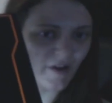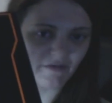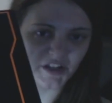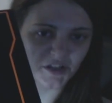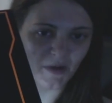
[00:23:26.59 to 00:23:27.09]

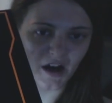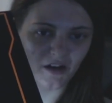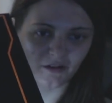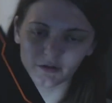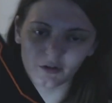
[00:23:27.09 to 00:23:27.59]
Very
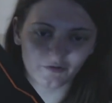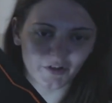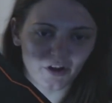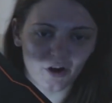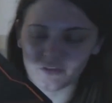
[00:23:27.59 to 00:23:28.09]
smart,
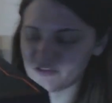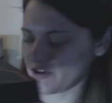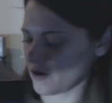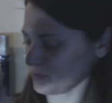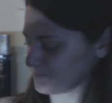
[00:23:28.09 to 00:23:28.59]
lovely
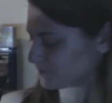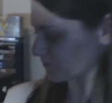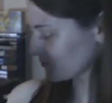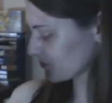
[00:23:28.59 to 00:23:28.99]
console.